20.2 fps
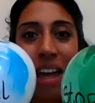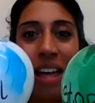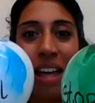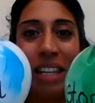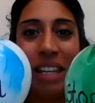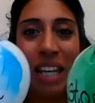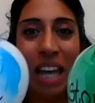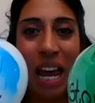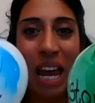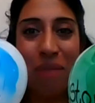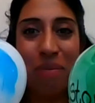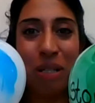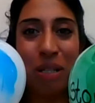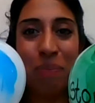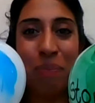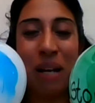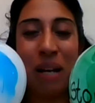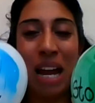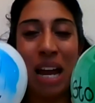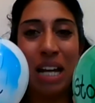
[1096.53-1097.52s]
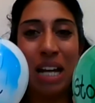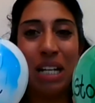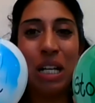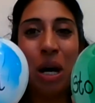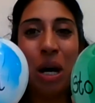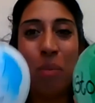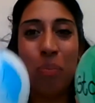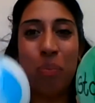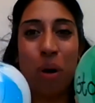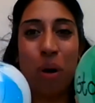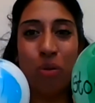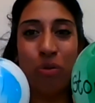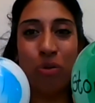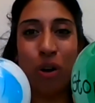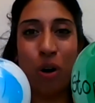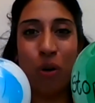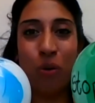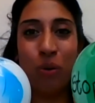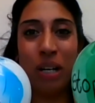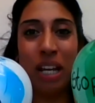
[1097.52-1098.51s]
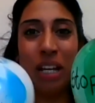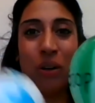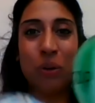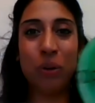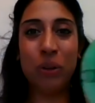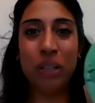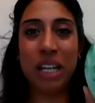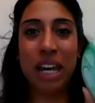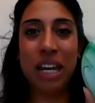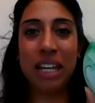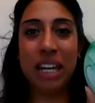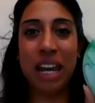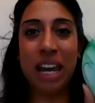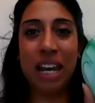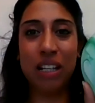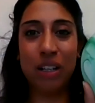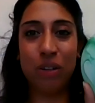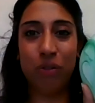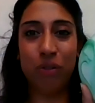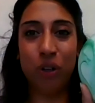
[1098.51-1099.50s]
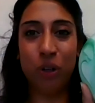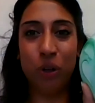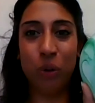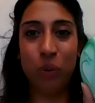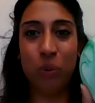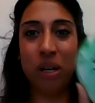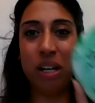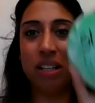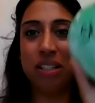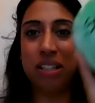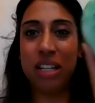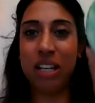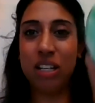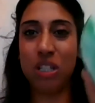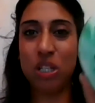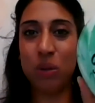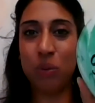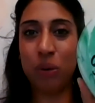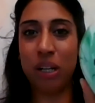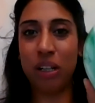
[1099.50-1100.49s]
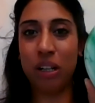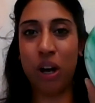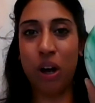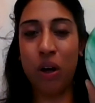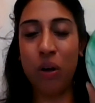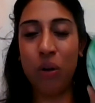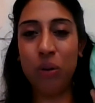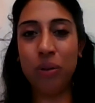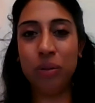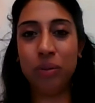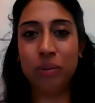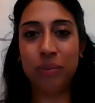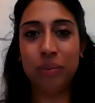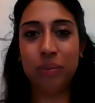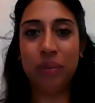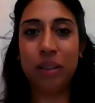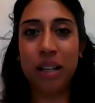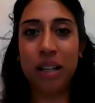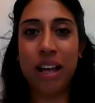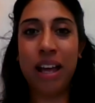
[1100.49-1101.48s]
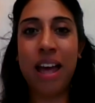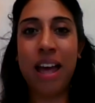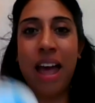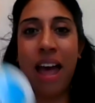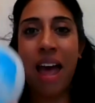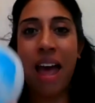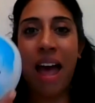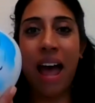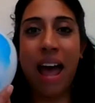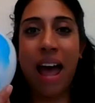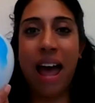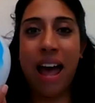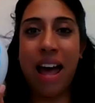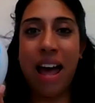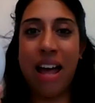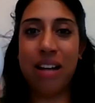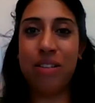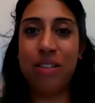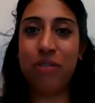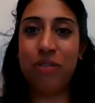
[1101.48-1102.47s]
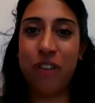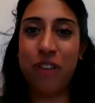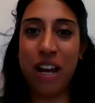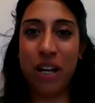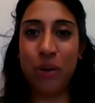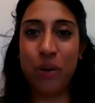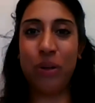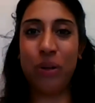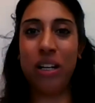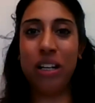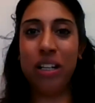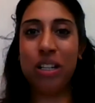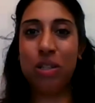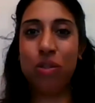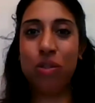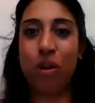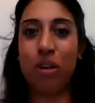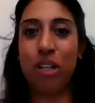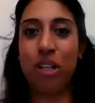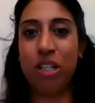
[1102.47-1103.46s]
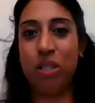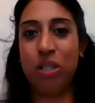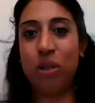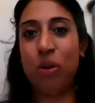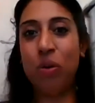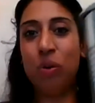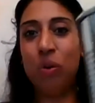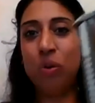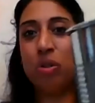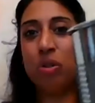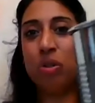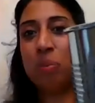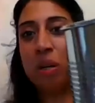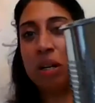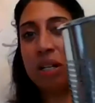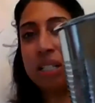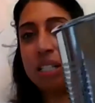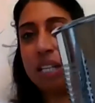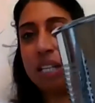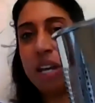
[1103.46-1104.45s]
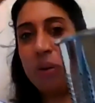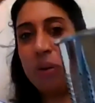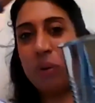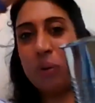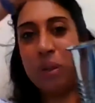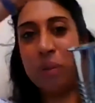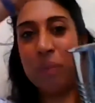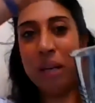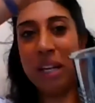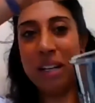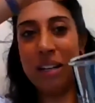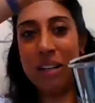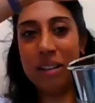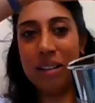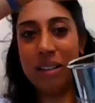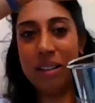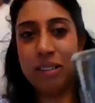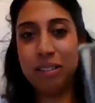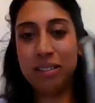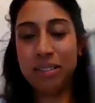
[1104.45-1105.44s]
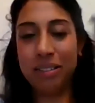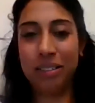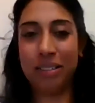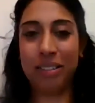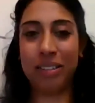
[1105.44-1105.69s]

The game is played by rolling or kicking the real words into a goal and fake words thrown into a laundry basket or the bin.